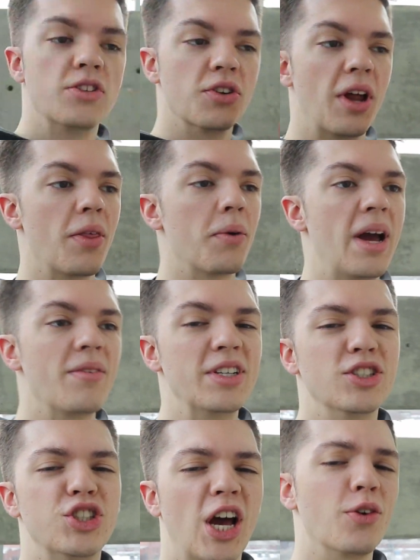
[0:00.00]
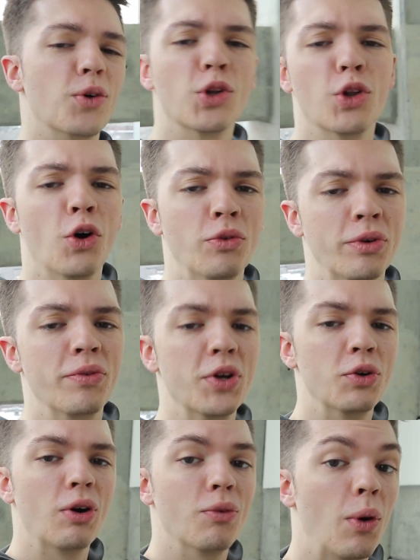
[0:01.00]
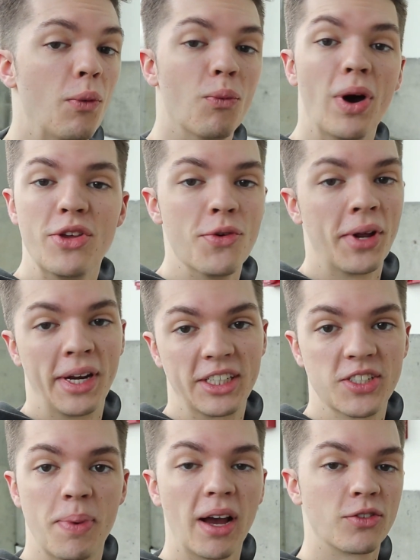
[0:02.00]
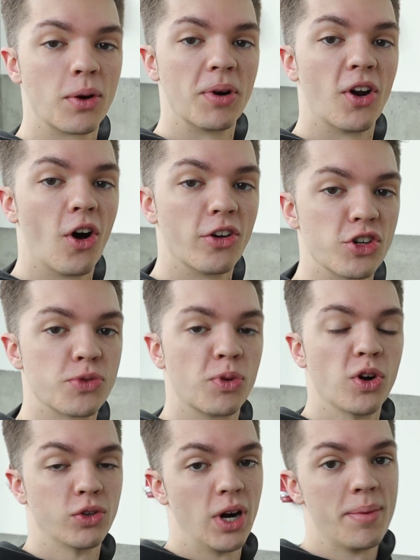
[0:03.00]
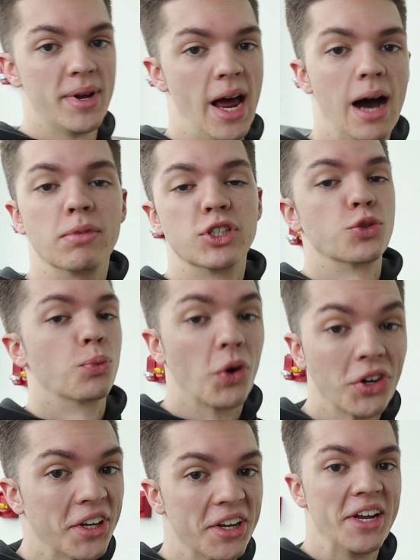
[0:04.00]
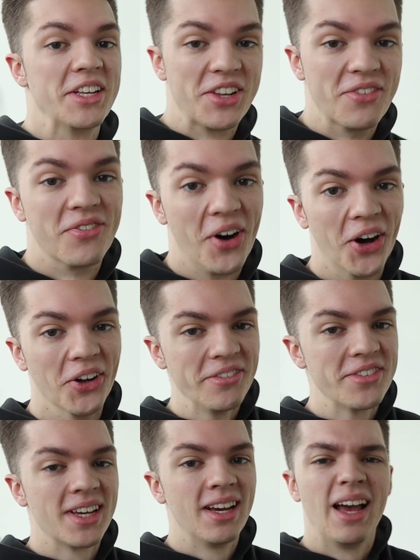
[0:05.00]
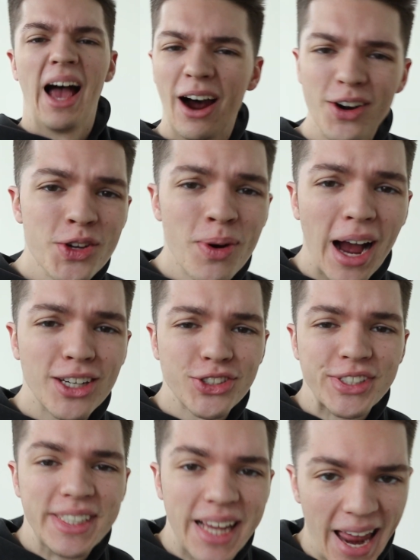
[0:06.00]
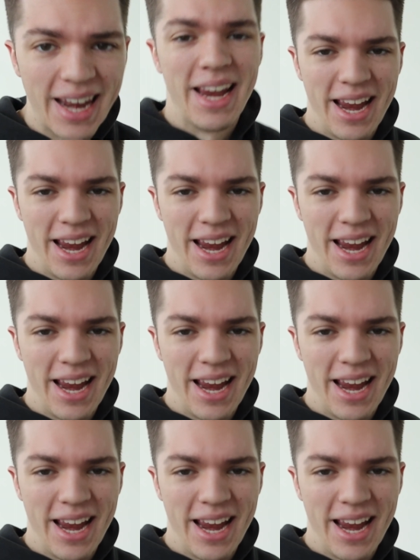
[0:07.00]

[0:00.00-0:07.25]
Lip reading: So now that we have a general overview of what you can expect from an honors program and how much work is involved, how do you actually get